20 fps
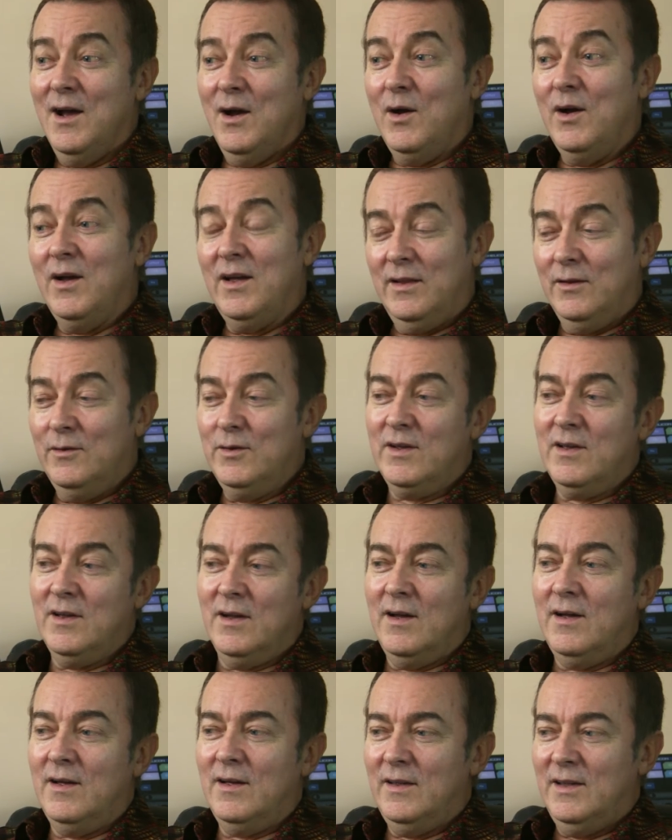Uh, look,
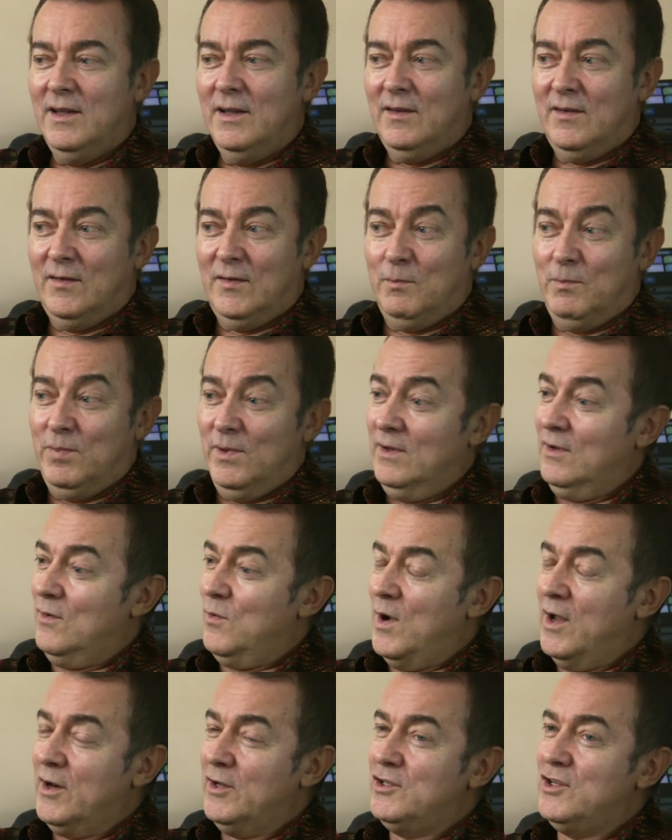uh, it's been
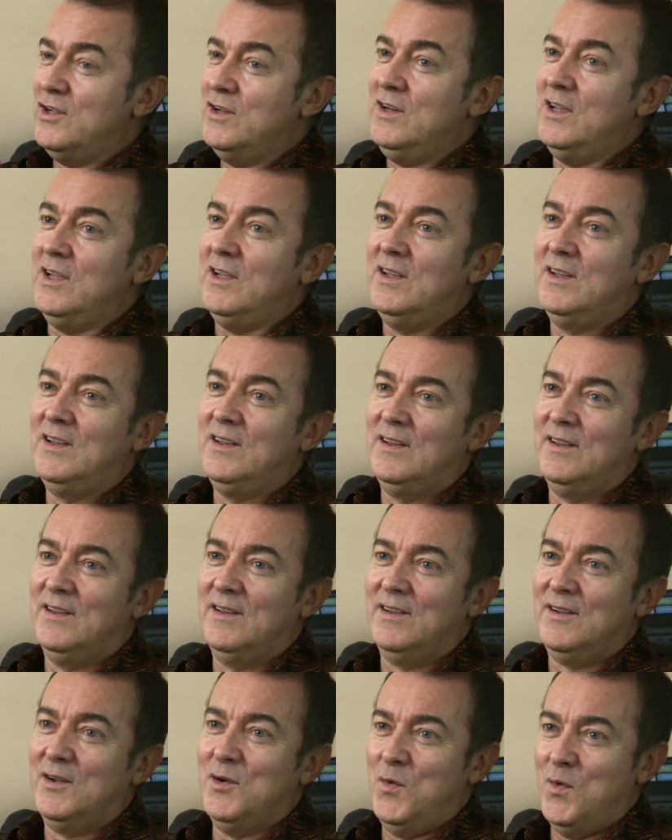quite a journey,
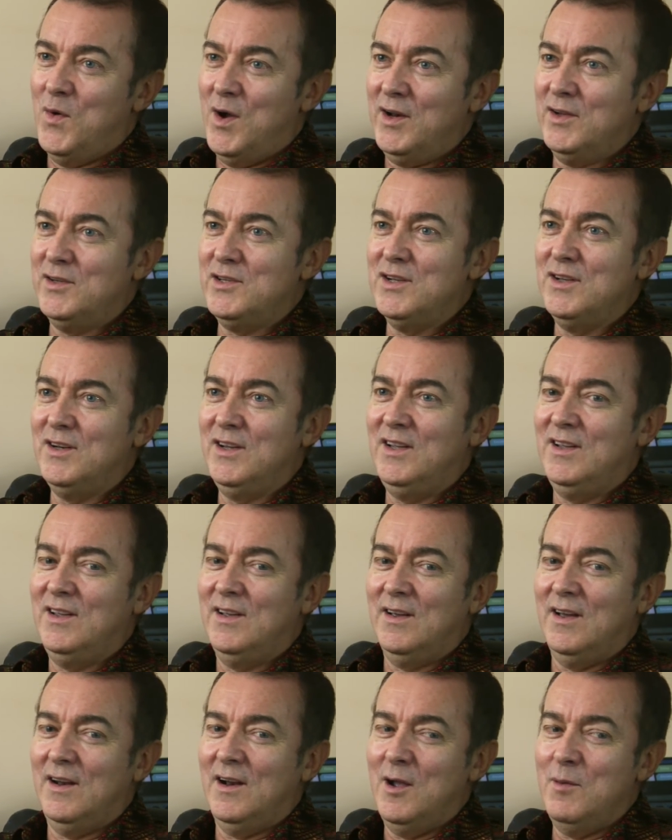quite a journey,
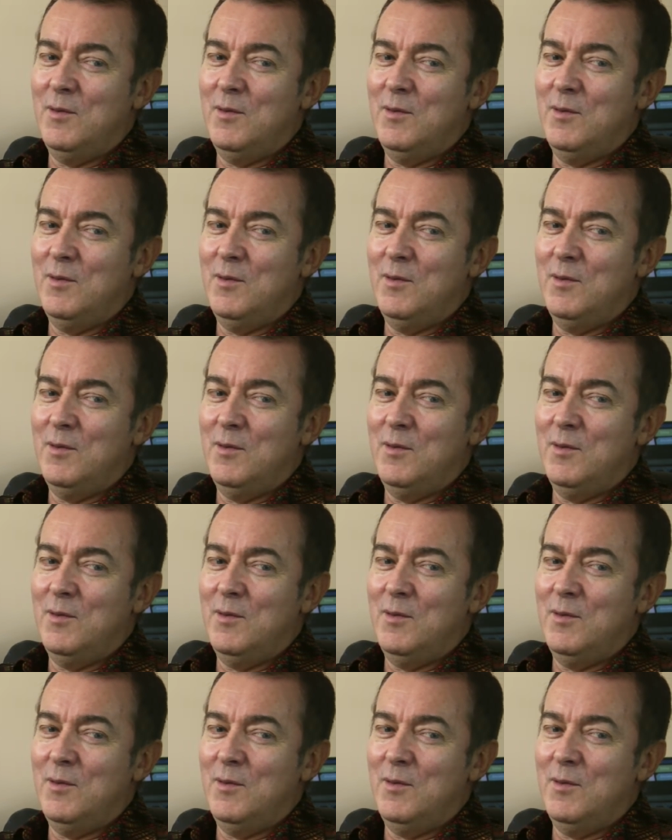and